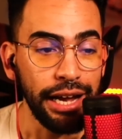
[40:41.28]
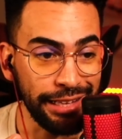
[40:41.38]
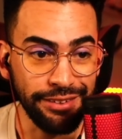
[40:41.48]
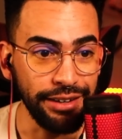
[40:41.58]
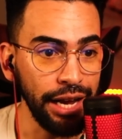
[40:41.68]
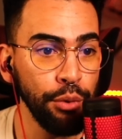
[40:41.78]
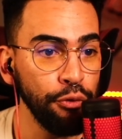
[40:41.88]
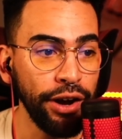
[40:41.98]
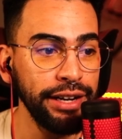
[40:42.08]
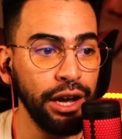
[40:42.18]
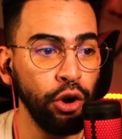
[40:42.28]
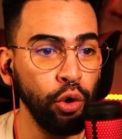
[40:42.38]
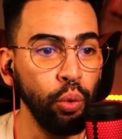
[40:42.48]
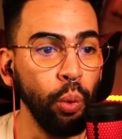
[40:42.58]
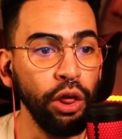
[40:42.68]
And tonight we find
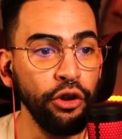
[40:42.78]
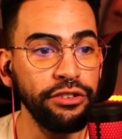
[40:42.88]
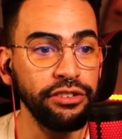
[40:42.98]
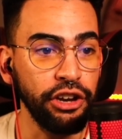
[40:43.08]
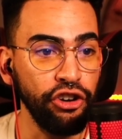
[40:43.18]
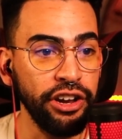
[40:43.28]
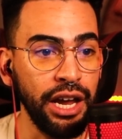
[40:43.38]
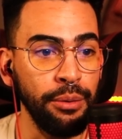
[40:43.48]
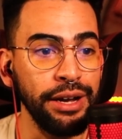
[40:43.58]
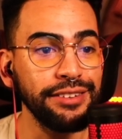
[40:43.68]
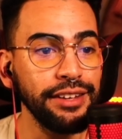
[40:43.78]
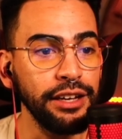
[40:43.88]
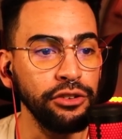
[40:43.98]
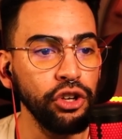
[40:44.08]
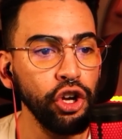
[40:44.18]
out whether it's a scary game. It
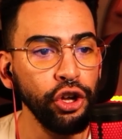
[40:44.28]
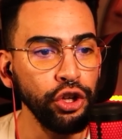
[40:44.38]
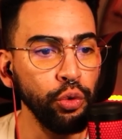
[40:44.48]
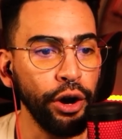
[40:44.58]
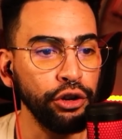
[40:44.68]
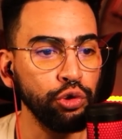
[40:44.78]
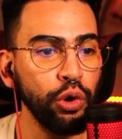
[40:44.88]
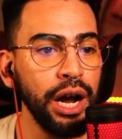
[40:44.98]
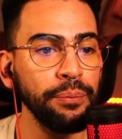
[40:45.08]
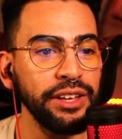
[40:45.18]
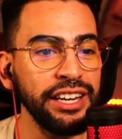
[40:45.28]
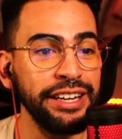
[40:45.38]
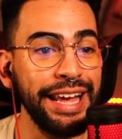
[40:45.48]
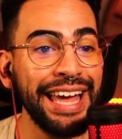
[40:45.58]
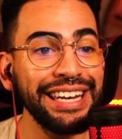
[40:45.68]
says you are trapped in
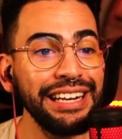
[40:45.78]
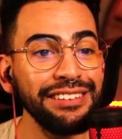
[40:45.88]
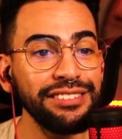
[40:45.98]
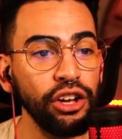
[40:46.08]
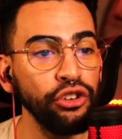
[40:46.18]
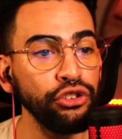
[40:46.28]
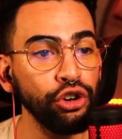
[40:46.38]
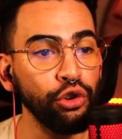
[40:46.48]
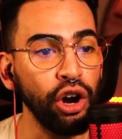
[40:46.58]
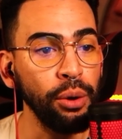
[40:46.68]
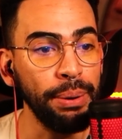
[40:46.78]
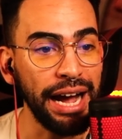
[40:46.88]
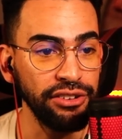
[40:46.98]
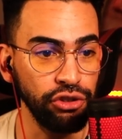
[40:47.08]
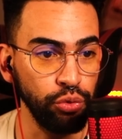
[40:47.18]
an endless underground
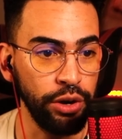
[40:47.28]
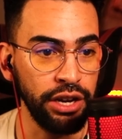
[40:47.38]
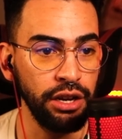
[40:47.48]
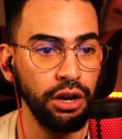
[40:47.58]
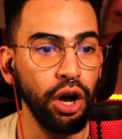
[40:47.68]
passageway.